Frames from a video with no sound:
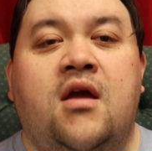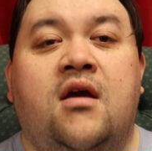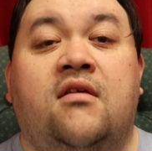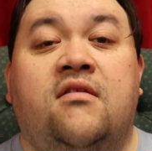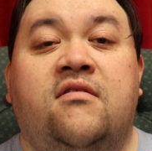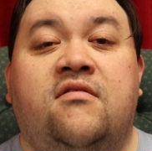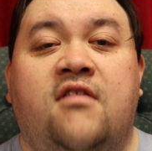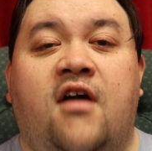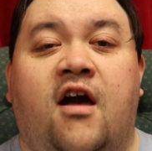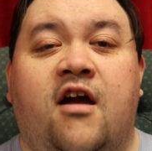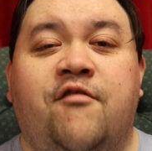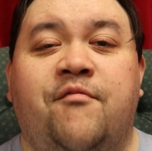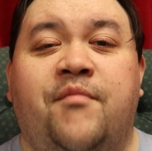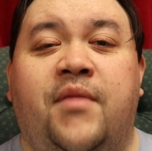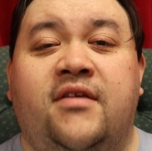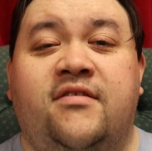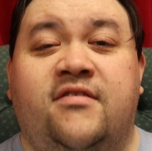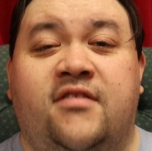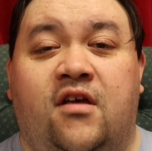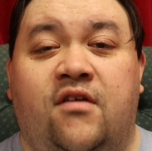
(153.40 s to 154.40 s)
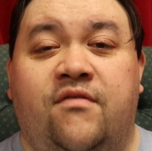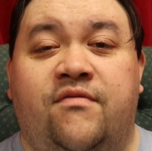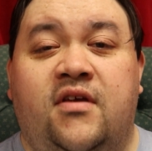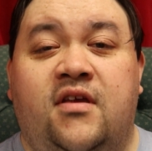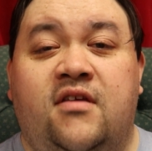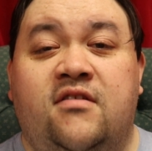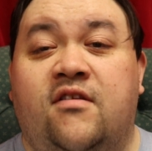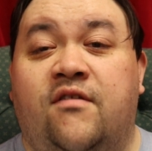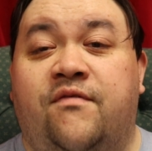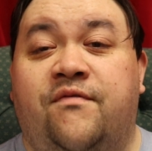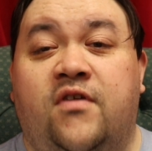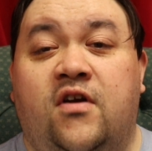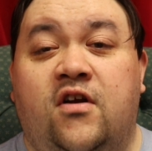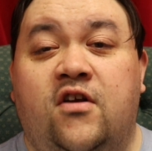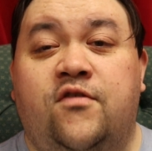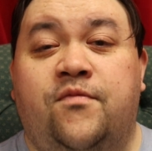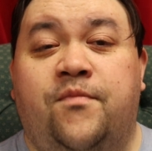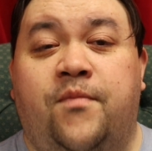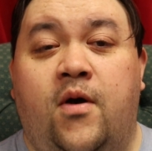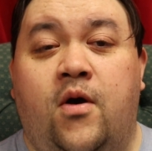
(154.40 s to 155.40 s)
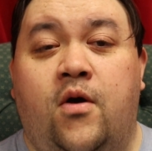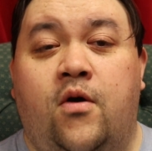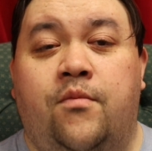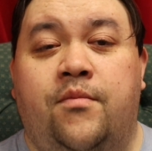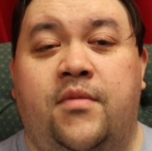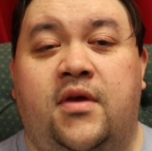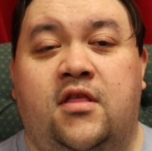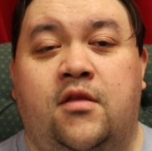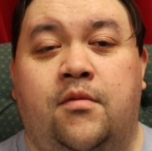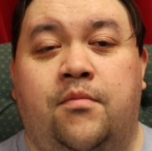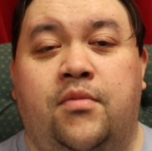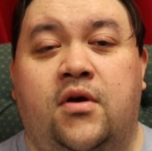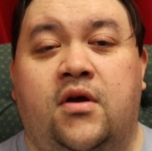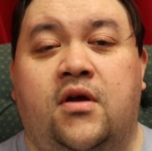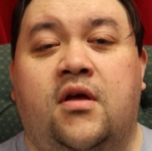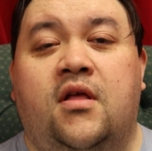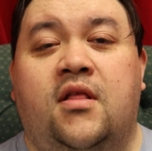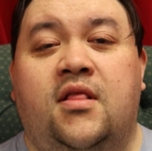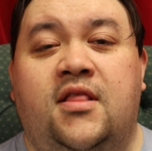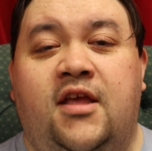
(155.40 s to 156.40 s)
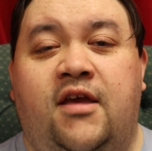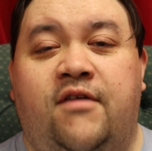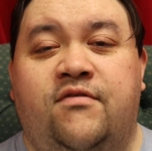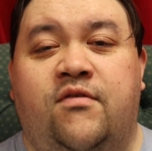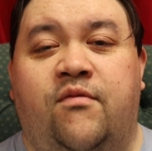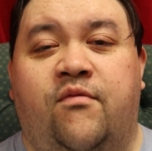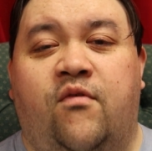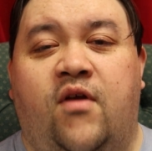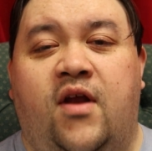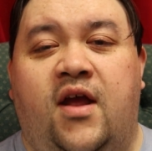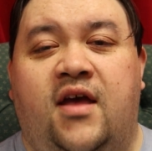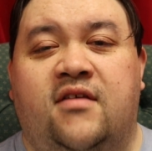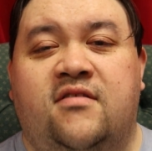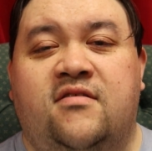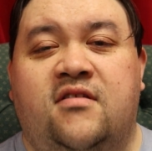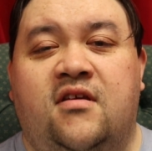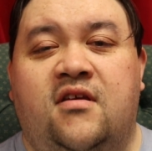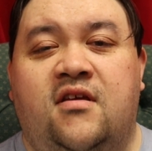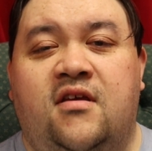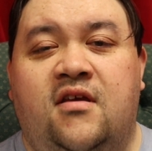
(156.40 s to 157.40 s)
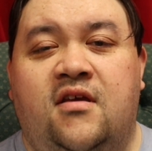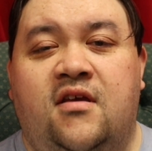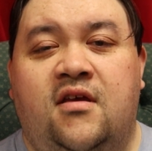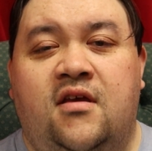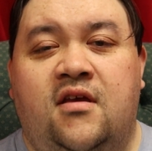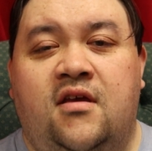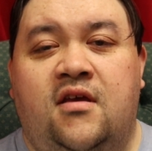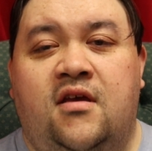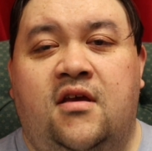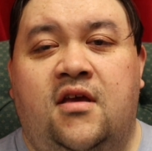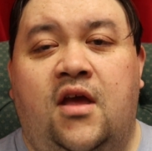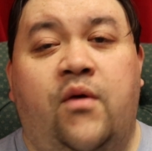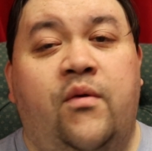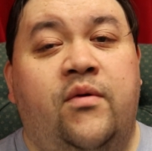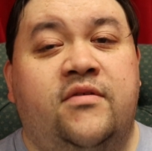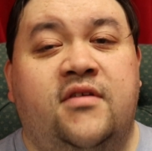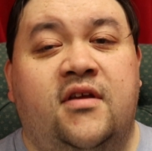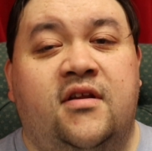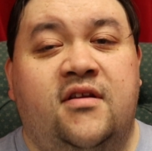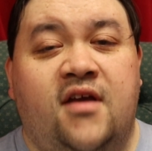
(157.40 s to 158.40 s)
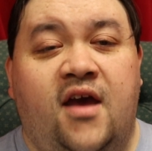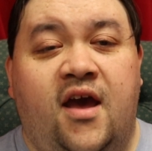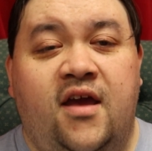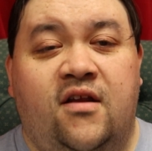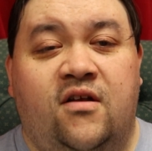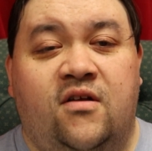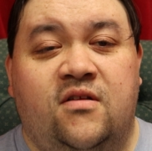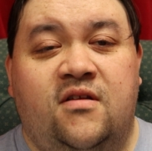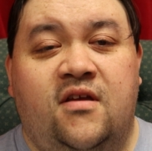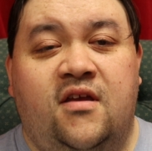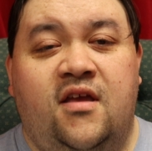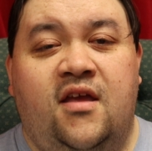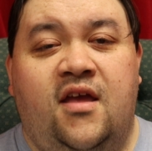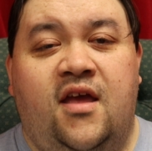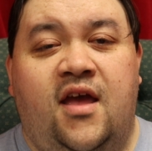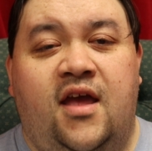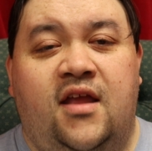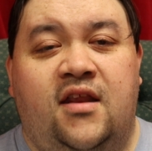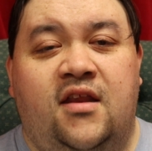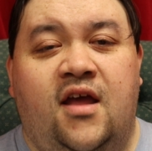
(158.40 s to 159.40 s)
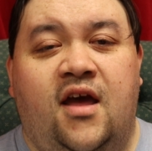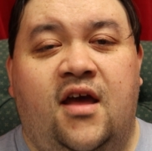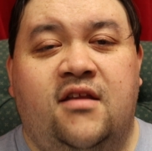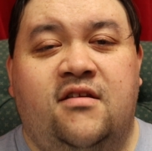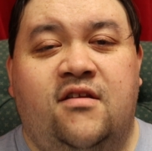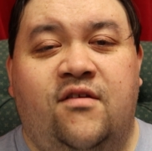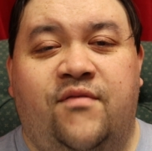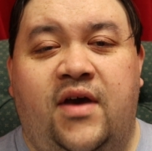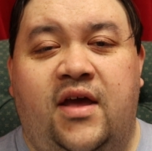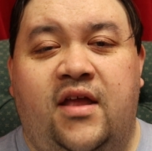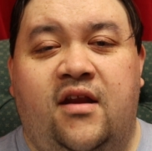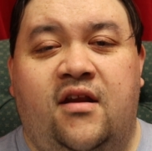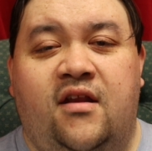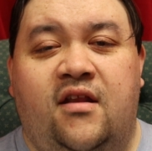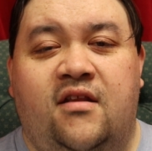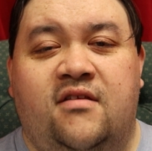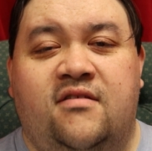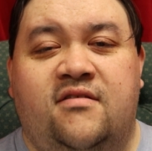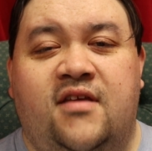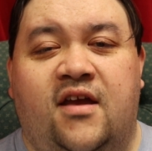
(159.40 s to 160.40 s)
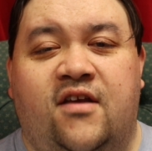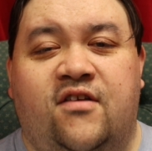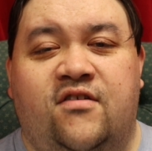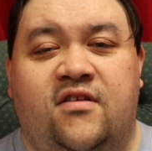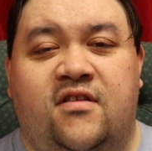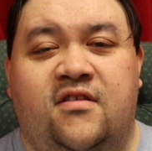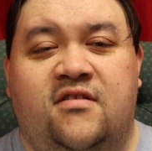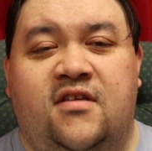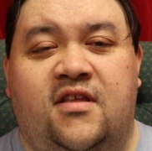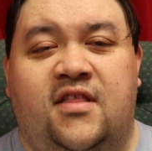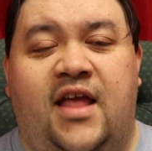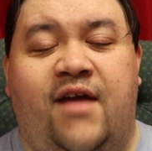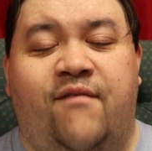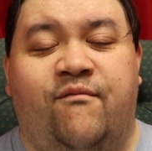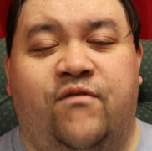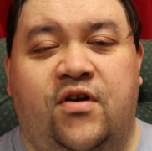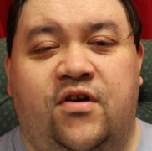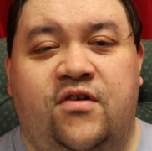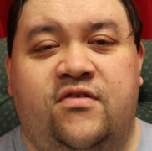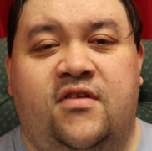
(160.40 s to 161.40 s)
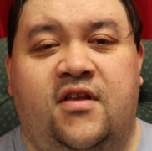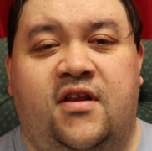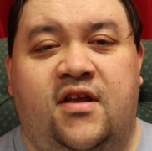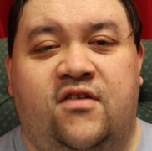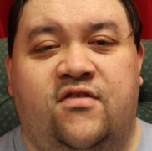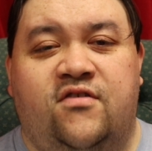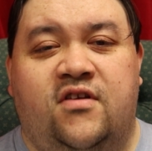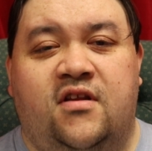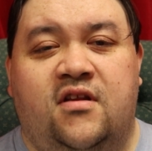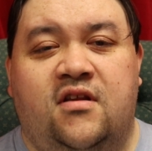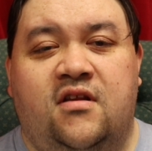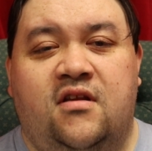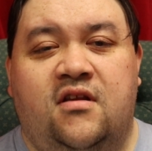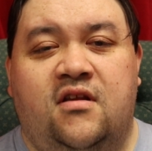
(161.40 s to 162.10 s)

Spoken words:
Song of Myself is the first poem in the book Leaves of Grass. It was untitled and not divided into sections in that first edition.